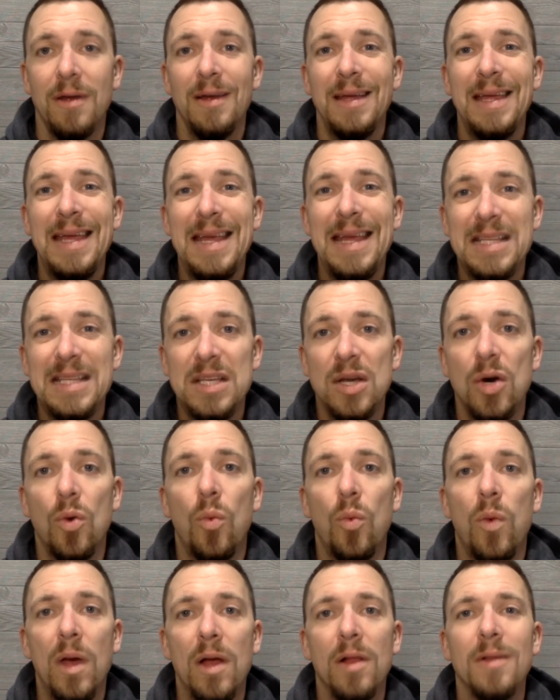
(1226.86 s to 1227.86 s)
It
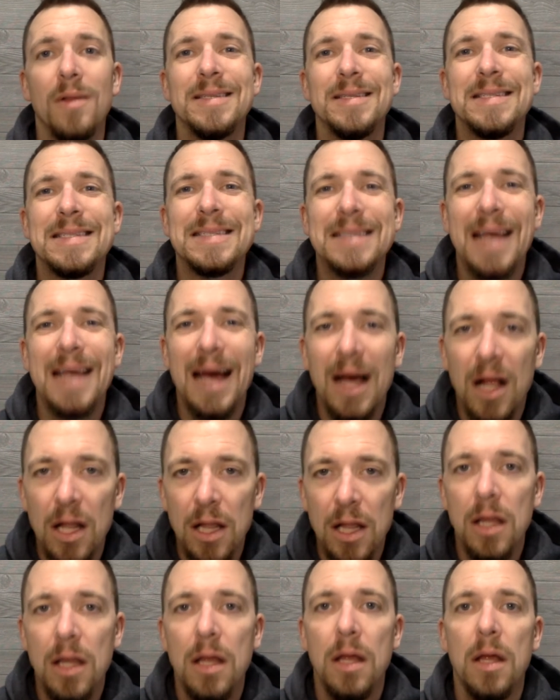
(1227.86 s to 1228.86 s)
will
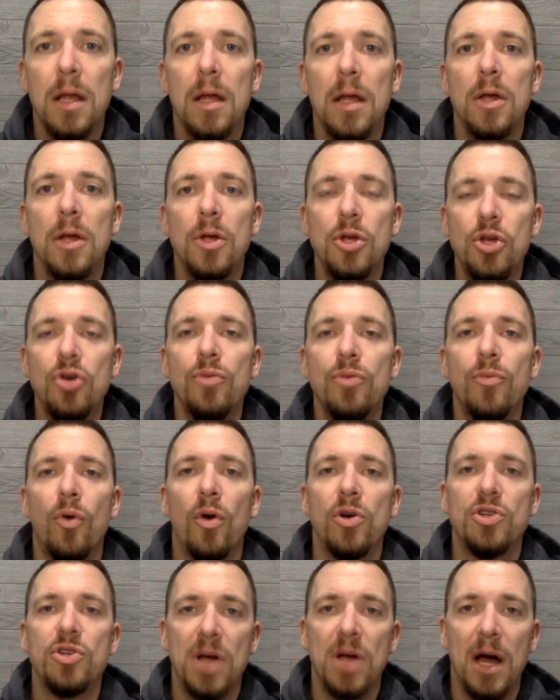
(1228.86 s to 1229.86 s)
sell you
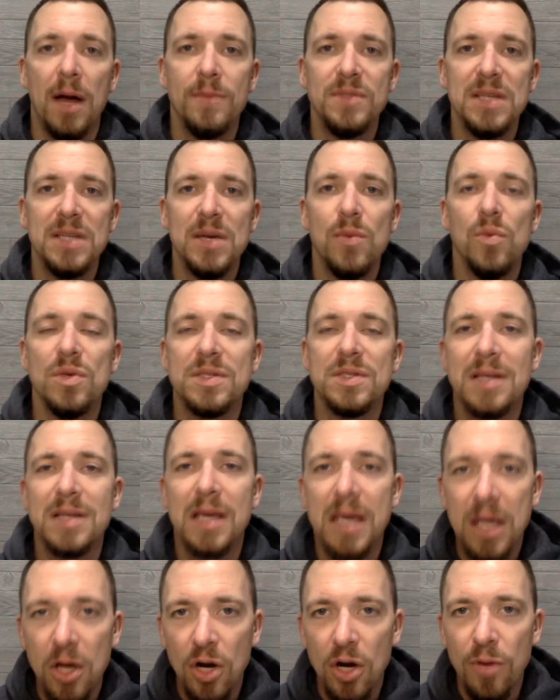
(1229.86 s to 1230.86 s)
more jobs. It will
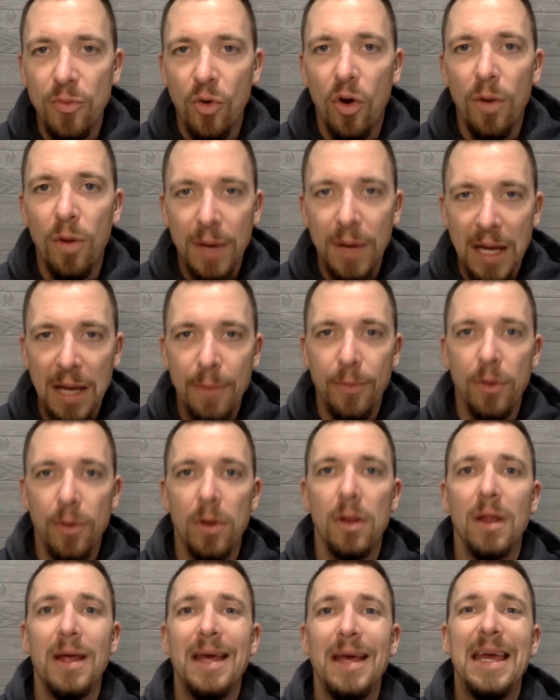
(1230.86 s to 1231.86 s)
secure more
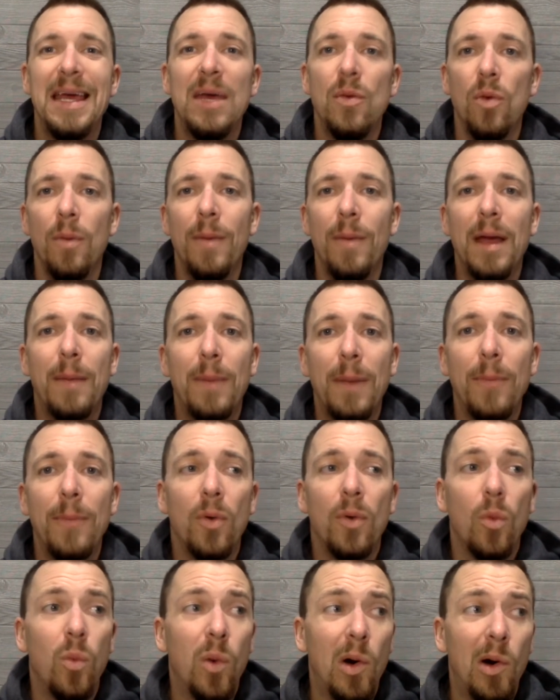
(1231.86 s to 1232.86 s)
people. It will make people
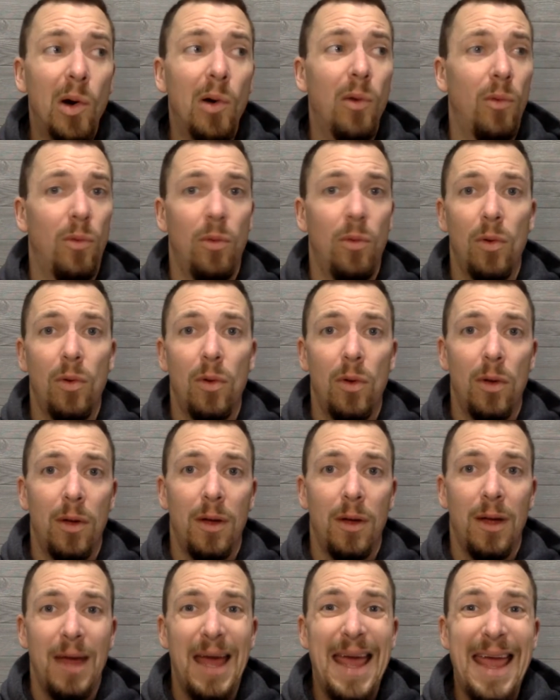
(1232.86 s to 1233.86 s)
go, whoa,
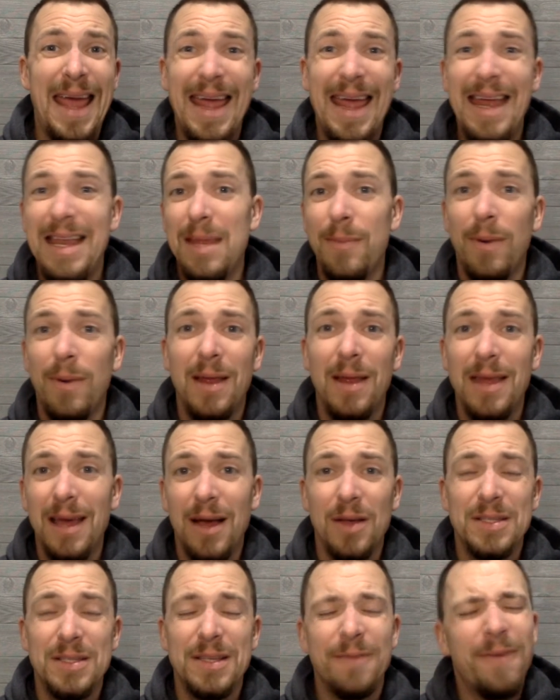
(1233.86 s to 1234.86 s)
anybody
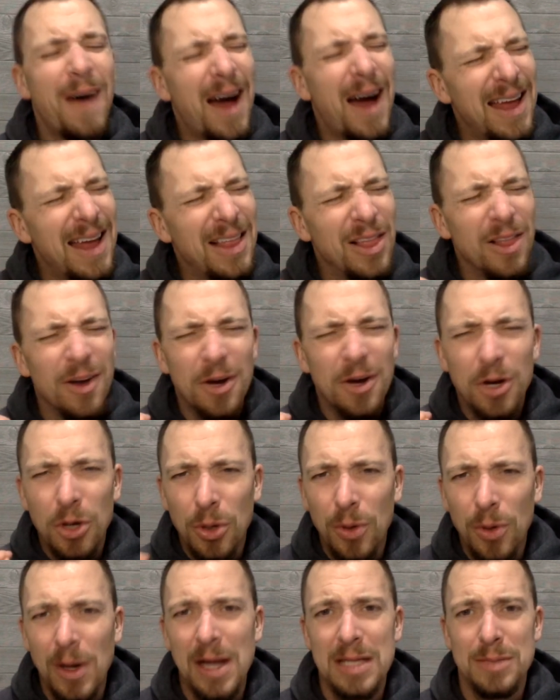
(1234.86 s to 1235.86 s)
else, if I look
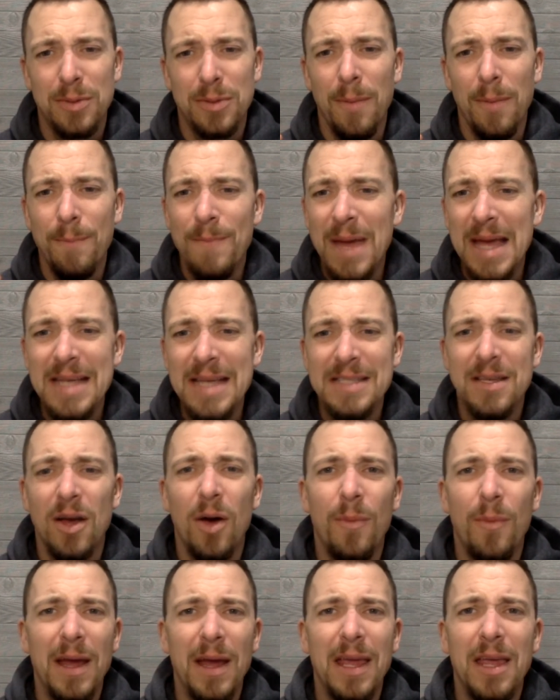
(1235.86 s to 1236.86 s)
crisp, amazing,
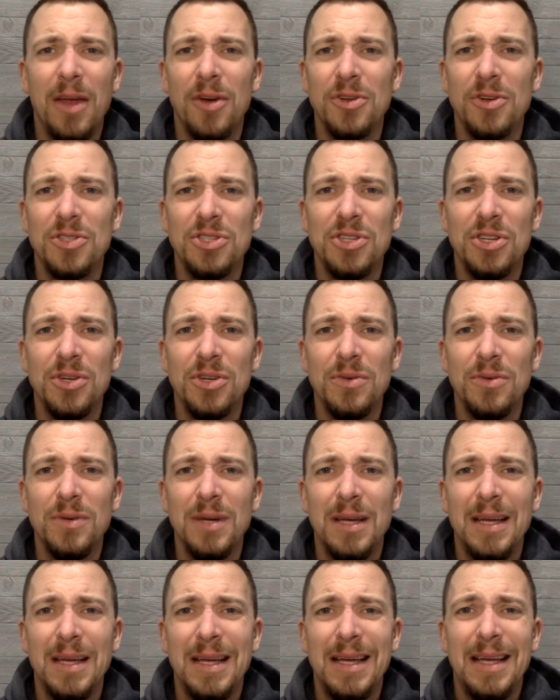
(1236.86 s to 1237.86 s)
all my gear's new,
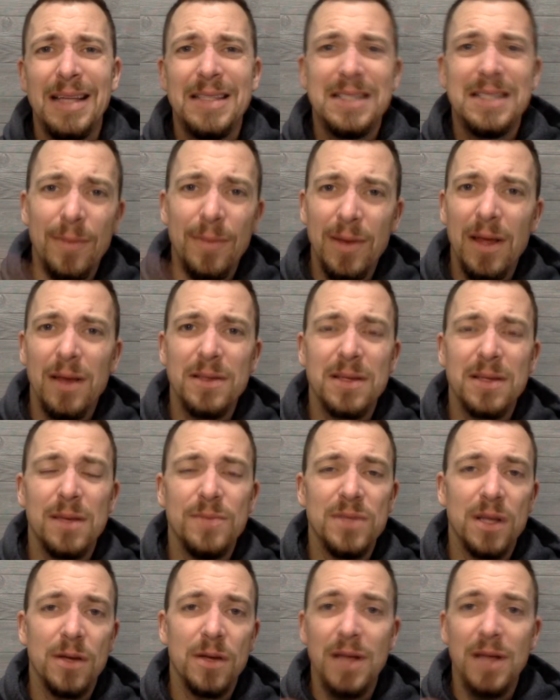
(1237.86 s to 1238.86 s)
somebody else
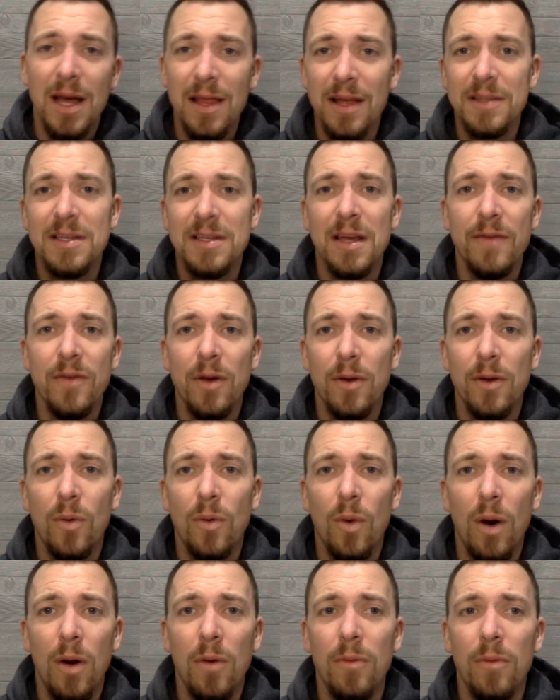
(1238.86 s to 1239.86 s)
comes in and goes, I'd like to give you a
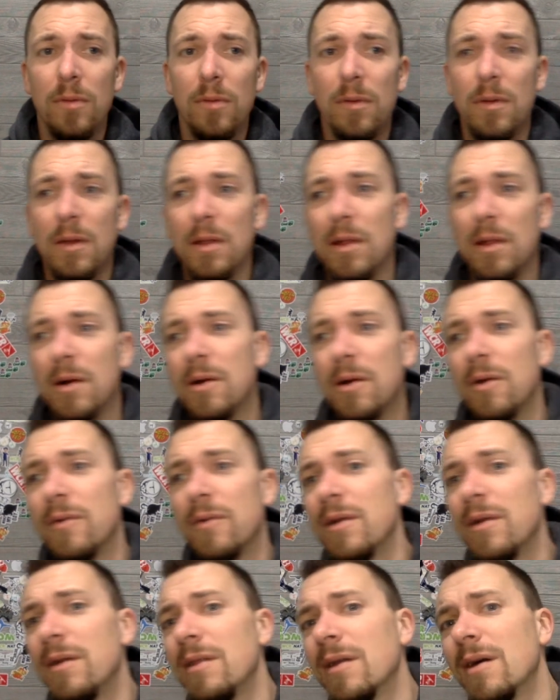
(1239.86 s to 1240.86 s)
quote. They look over
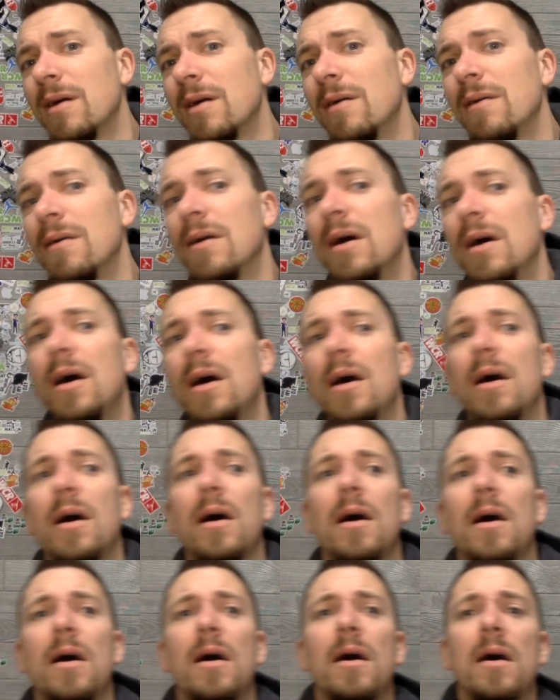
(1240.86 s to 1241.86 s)
there and they go,
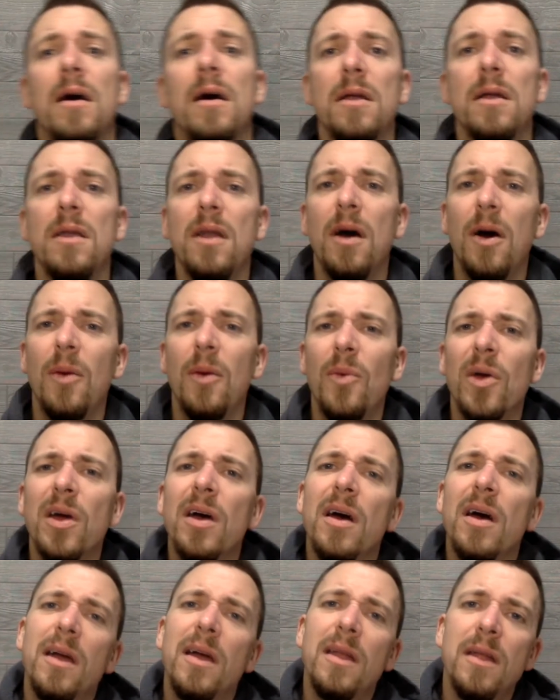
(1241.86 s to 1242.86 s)
uh, no, we're
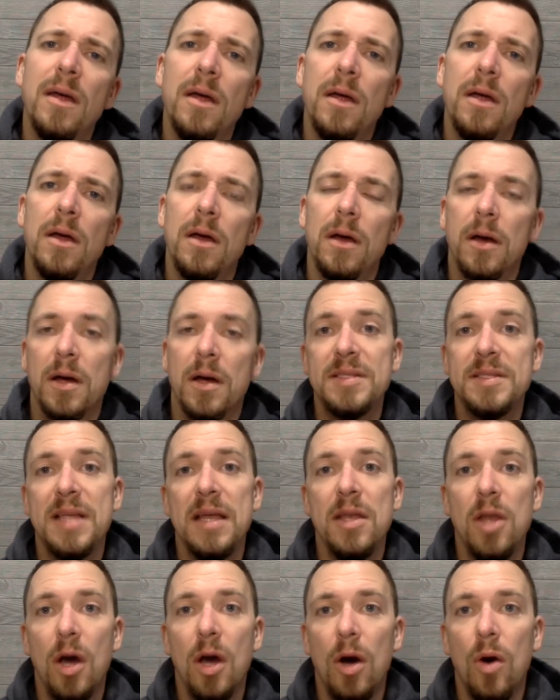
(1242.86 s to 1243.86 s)
good. Because they
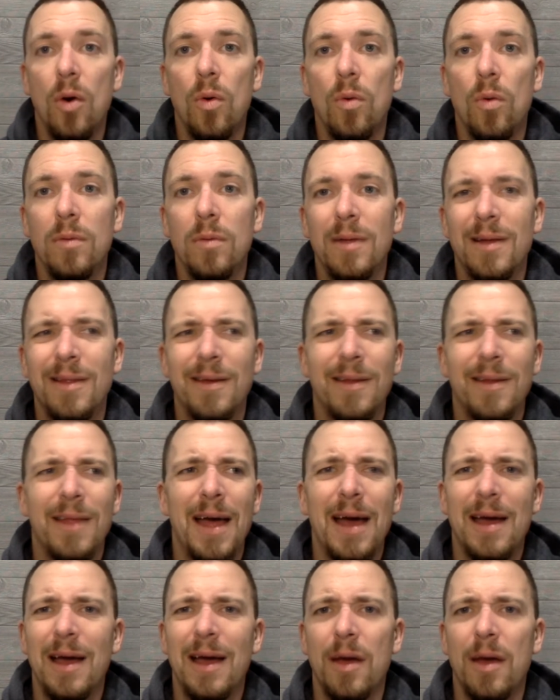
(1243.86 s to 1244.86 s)
know, like, look at
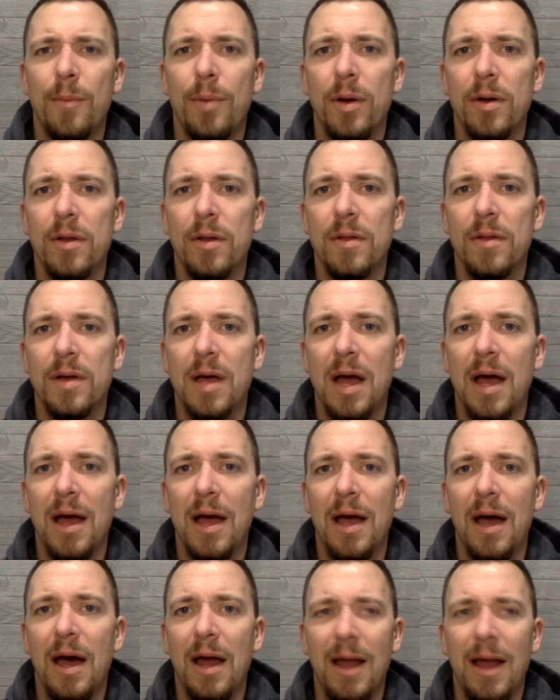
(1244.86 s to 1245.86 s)
that guy compared to the guy I
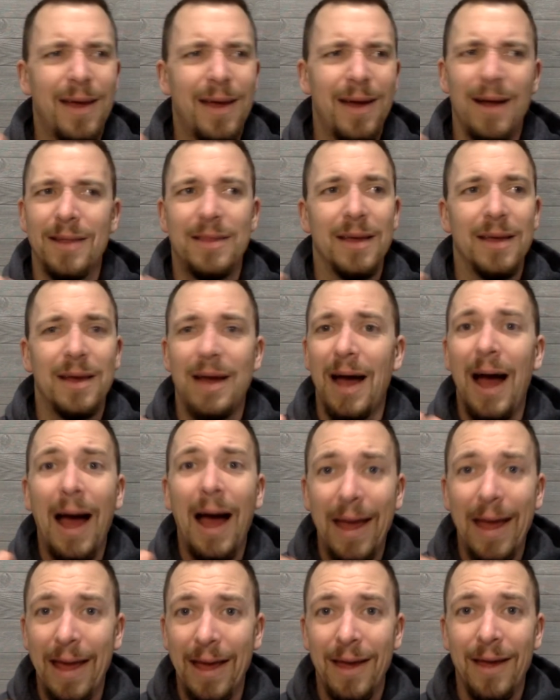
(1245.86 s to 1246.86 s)
got. I got the
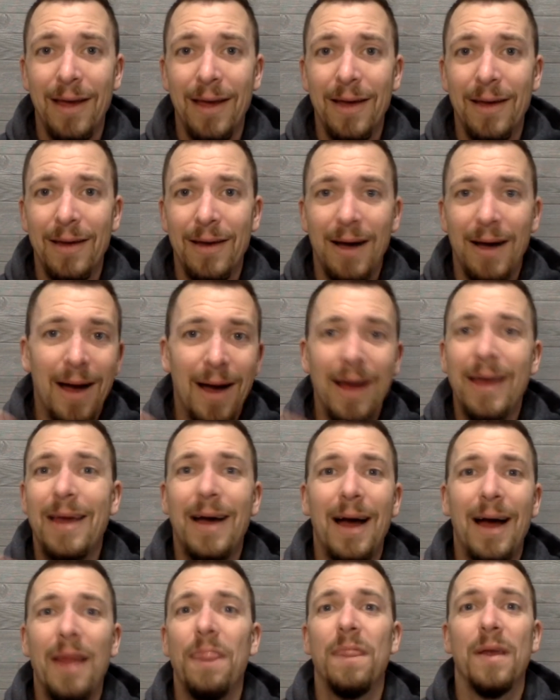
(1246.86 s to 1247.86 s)
guy. I
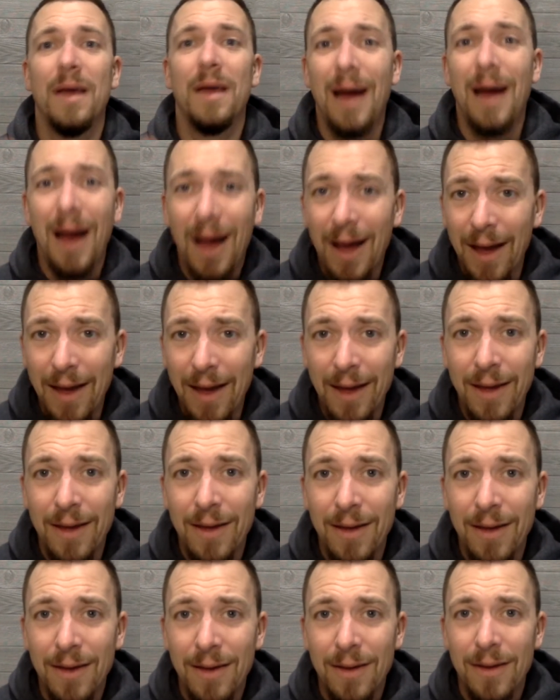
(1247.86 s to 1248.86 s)
got the guy.
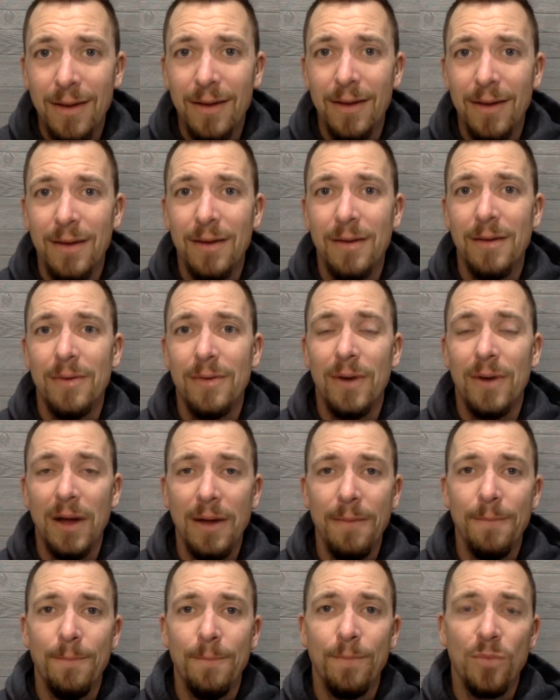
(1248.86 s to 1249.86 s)

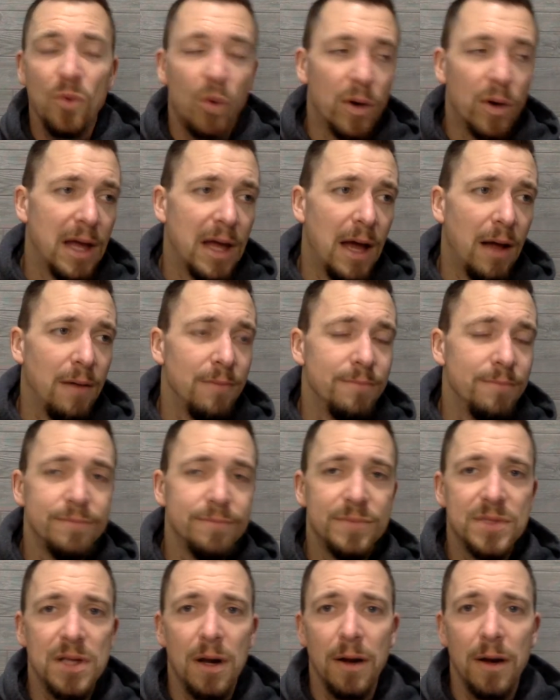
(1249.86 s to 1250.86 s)
Right? Or gal.
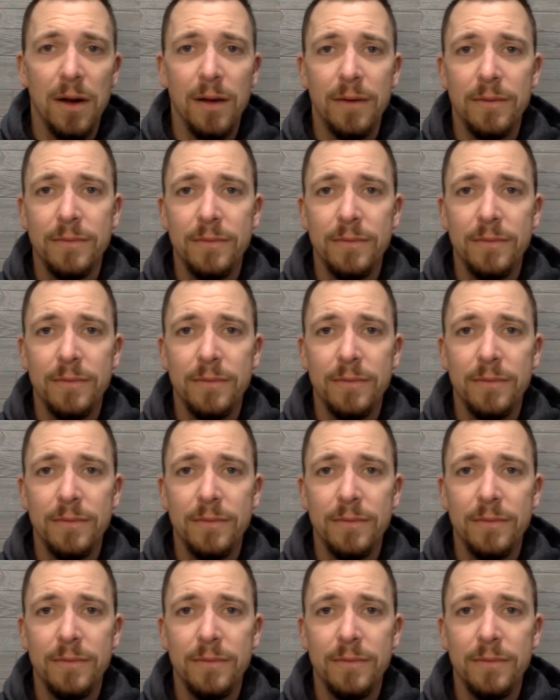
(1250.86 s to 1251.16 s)
Sorry.